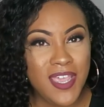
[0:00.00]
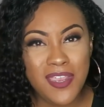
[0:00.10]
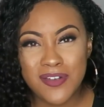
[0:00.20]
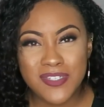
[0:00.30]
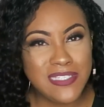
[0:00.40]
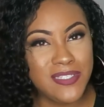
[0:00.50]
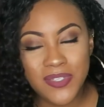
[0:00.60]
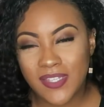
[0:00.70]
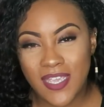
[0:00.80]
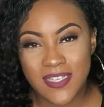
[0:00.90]
you know, just
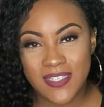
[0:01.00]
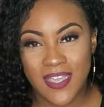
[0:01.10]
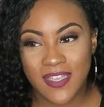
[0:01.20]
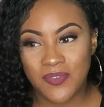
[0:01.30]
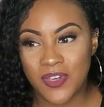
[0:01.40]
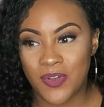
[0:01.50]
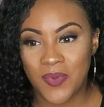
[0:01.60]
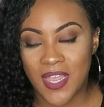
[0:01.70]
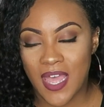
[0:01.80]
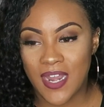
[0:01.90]
little things that, you know,
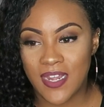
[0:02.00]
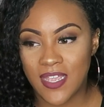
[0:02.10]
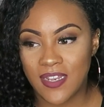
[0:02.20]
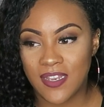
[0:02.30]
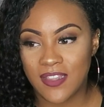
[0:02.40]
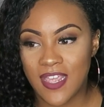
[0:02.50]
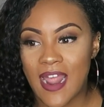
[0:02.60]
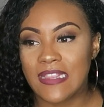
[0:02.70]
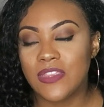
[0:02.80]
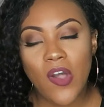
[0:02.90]
we kind of didn't, that
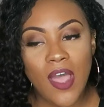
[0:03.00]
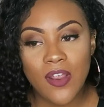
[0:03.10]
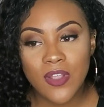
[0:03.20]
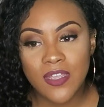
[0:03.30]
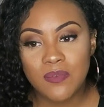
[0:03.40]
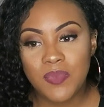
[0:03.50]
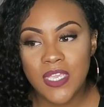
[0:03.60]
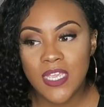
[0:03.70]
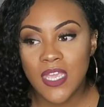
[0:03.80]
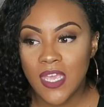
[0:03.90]
I thought could
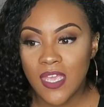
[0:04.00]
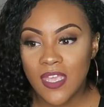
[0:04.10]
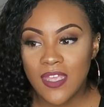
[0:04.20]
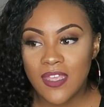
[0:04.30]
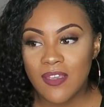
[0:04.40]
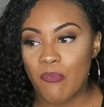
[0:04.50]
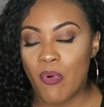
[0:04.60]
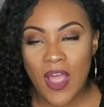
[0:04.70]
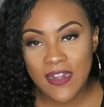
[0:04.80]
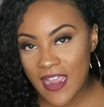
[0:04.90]
be
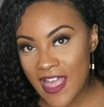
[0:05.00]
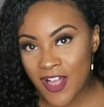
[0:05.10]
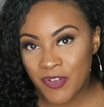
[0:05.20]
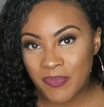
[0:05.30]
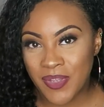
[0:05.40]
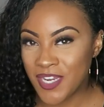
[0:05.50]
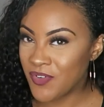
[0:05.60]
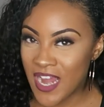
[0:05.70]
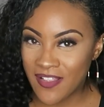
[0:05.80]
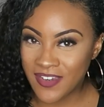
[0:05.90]
brought down, but in
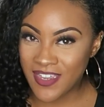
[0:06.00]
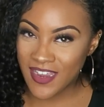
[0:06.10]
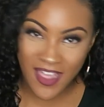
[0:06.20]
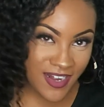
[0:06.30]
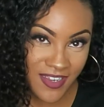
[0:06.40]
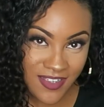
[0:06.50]
reality it kind of